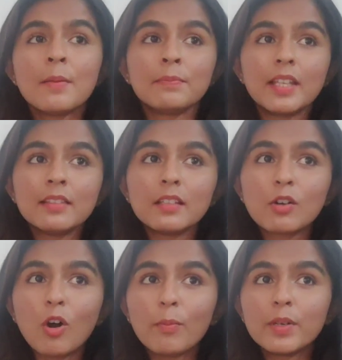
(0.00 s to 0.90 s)
Then the
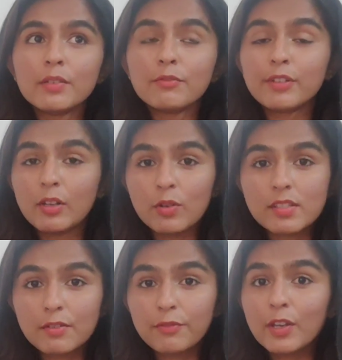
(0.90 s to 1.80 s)
common
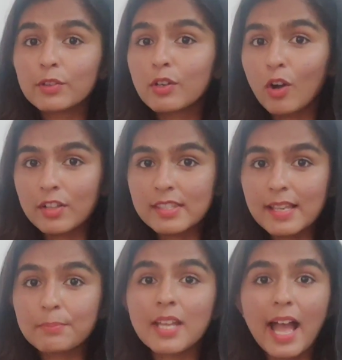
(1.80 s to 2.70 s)
philosophy or the
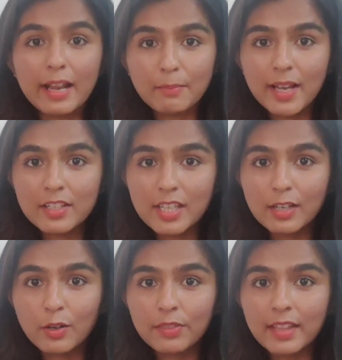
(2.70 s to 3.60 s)
concept and my
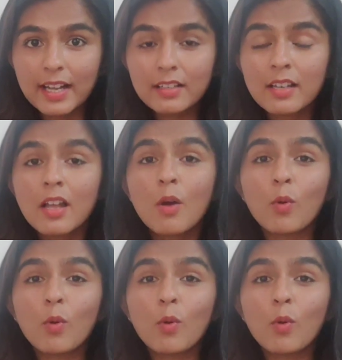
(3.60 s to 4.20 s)
take on that.